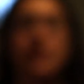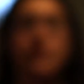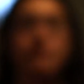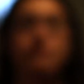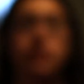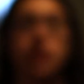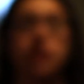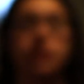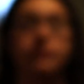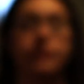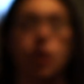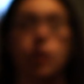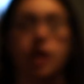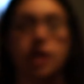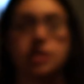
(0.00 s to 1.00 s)
out of fucking
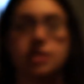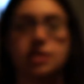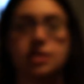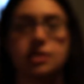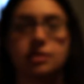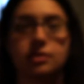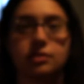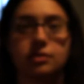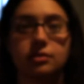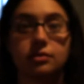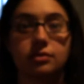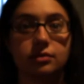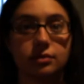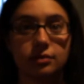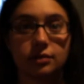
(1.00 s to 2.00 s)
focus.
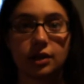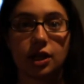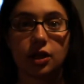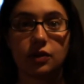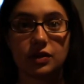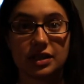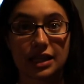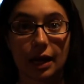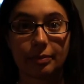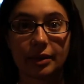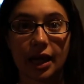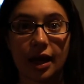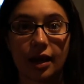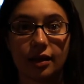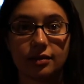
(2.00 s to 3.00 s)
Can we stop
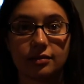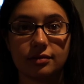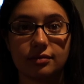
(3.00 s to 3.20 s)
that?